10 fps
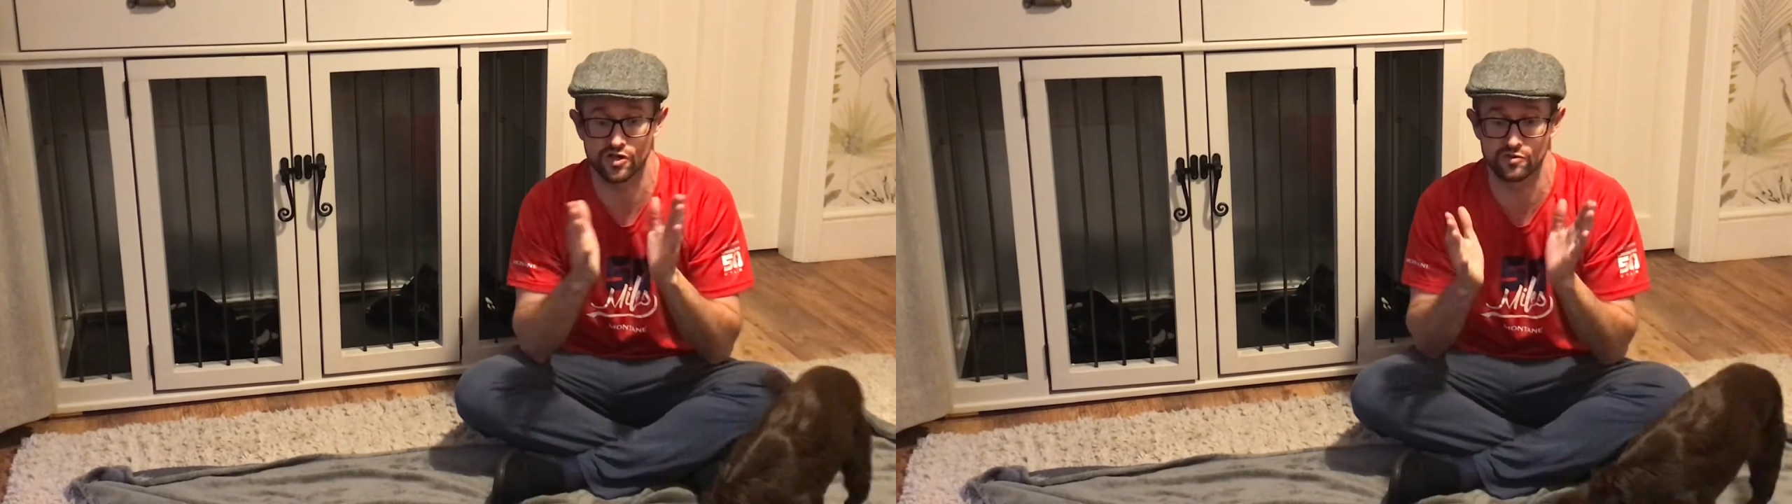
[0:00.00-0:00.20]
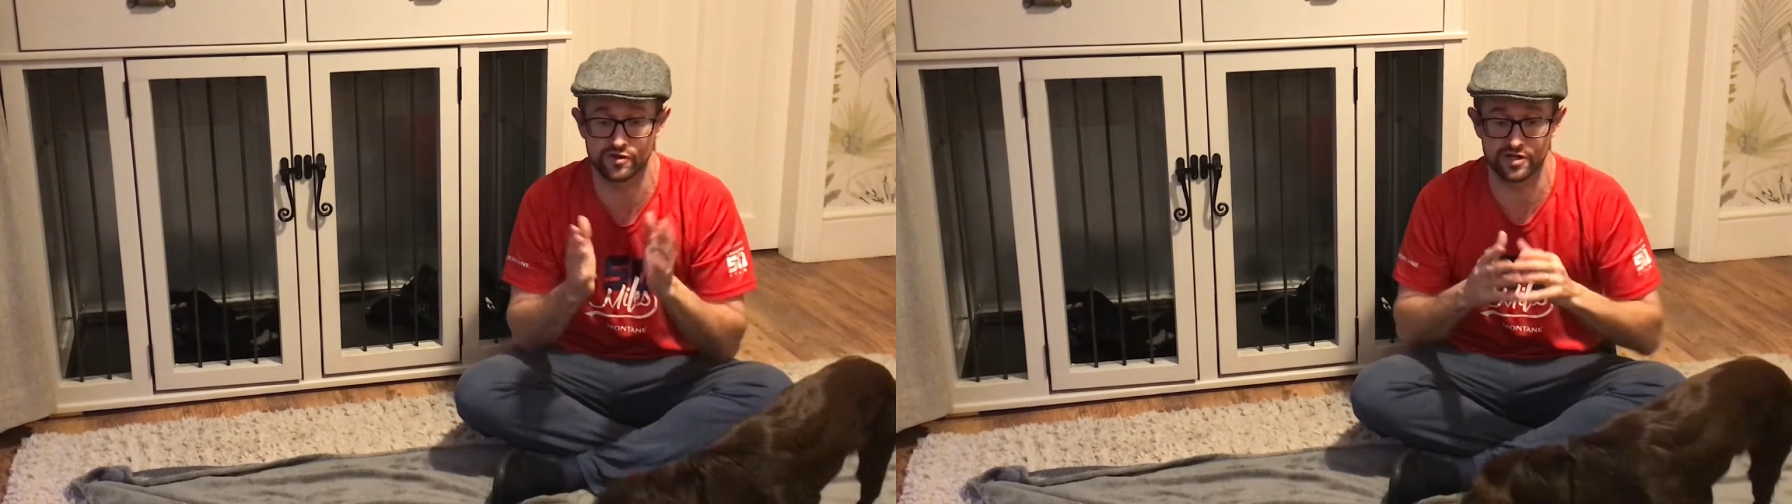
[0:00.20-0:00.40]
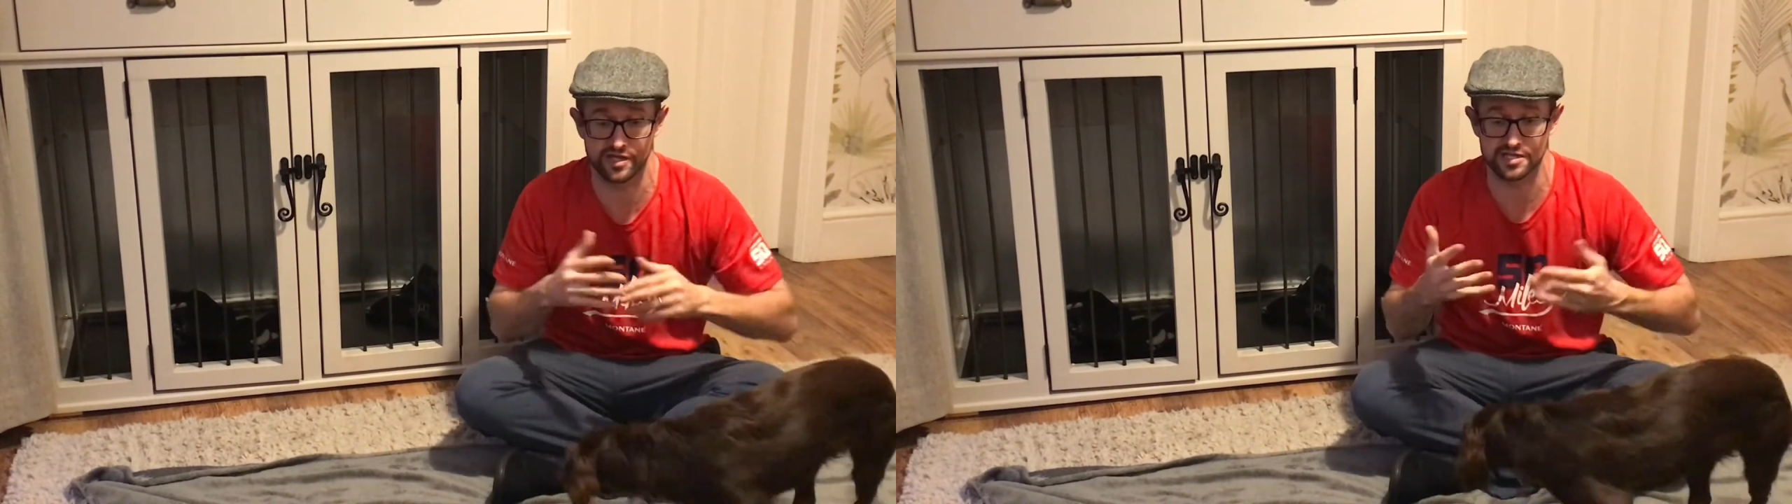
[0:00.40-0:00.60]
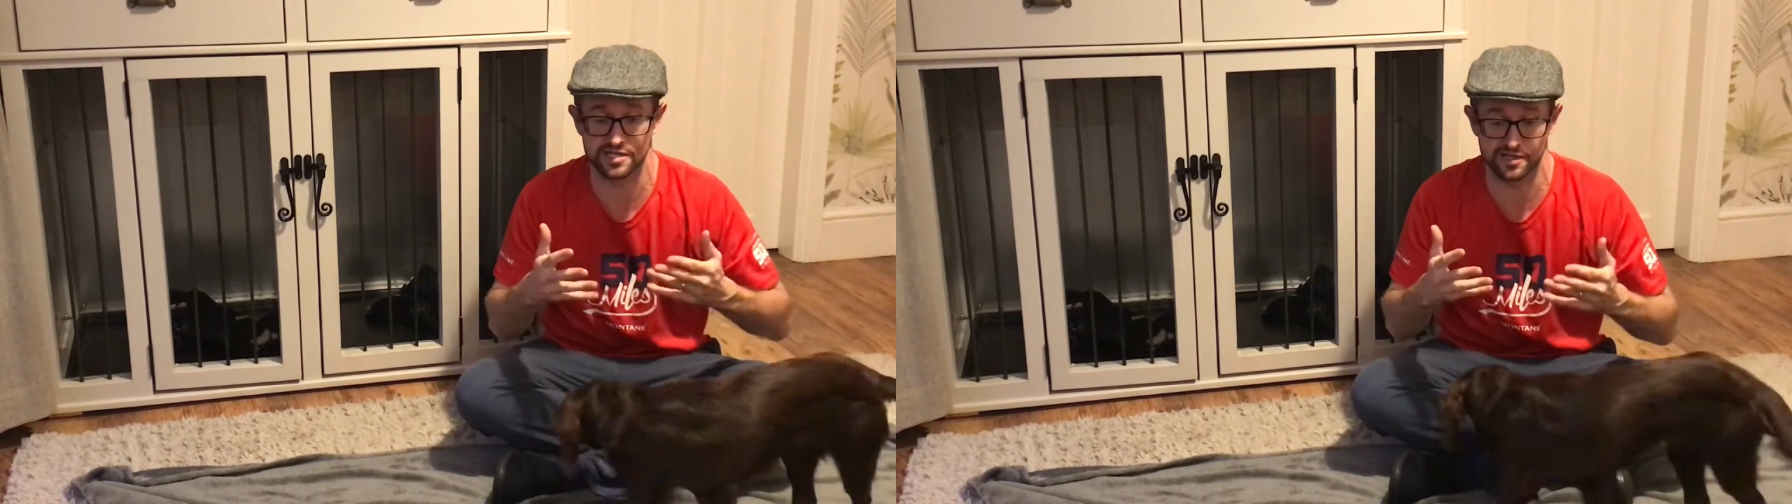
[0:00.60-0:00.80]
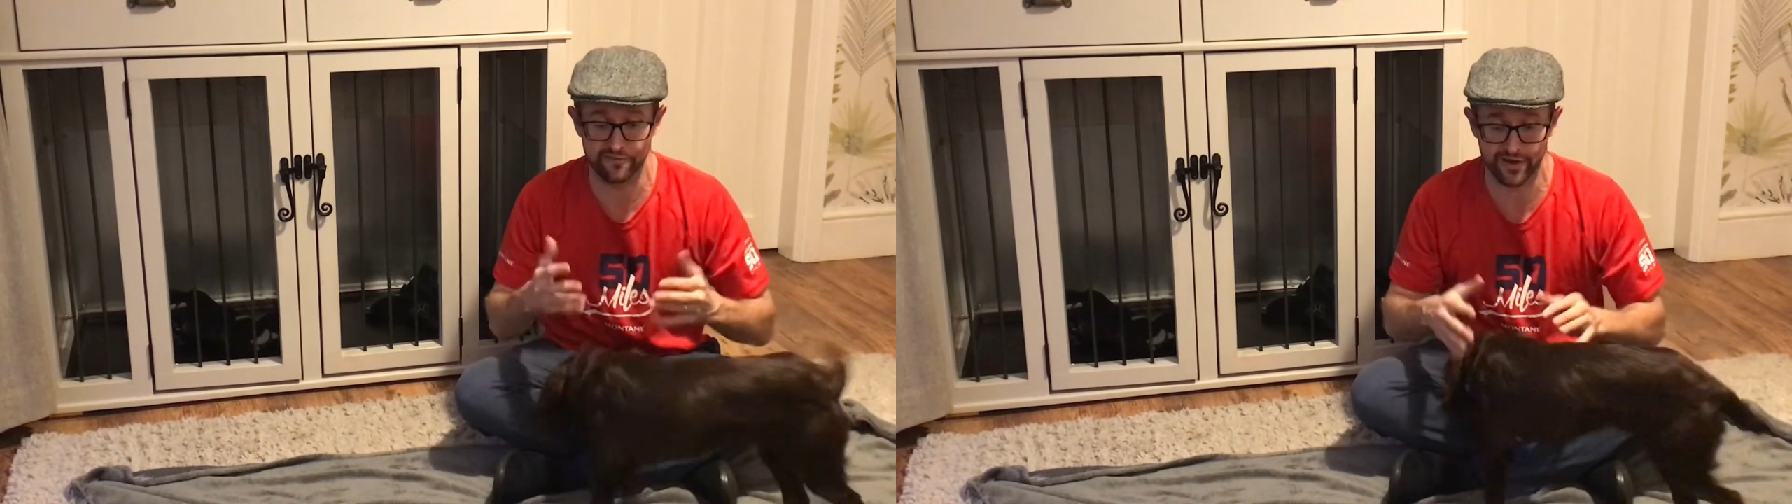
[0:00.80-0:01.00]
that that's
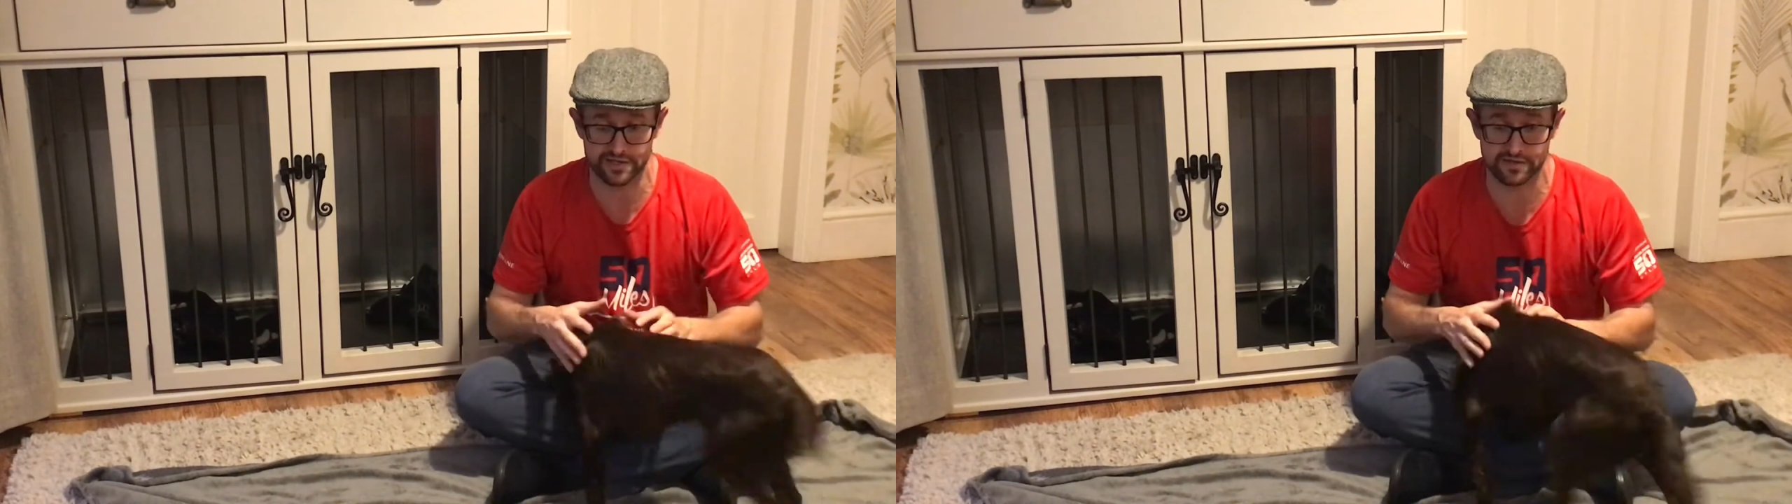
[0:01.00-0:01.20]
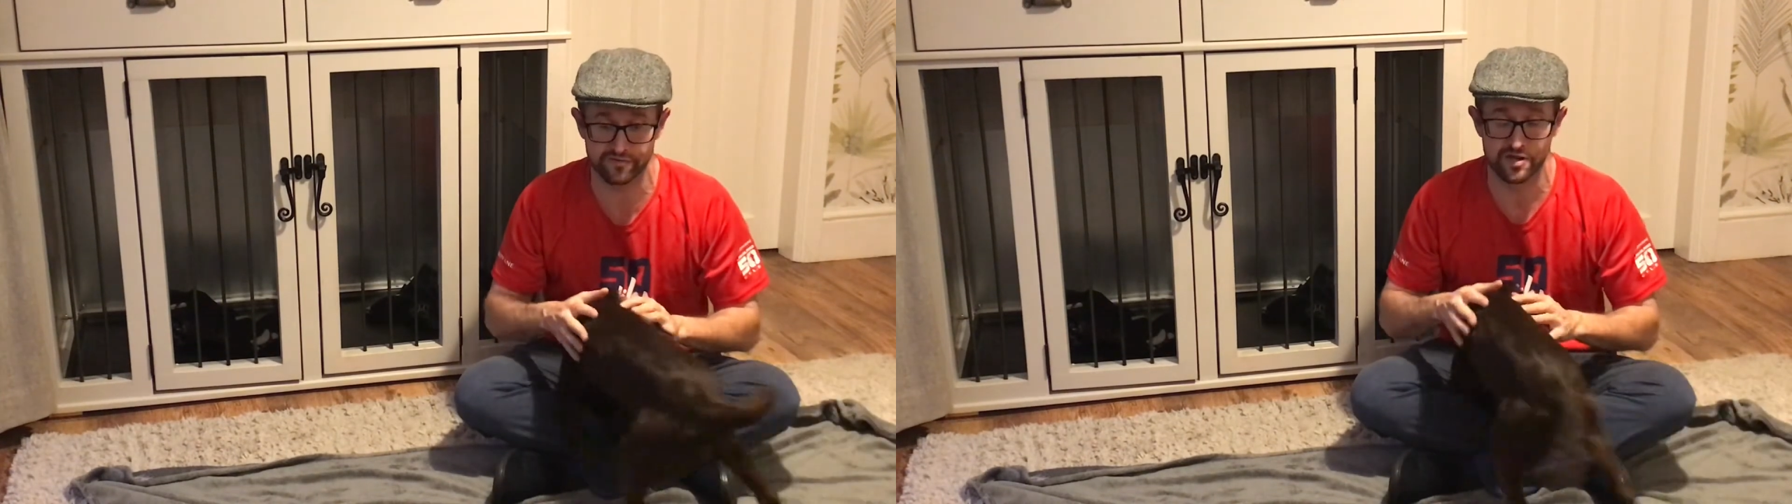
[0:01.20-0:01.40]
still effective,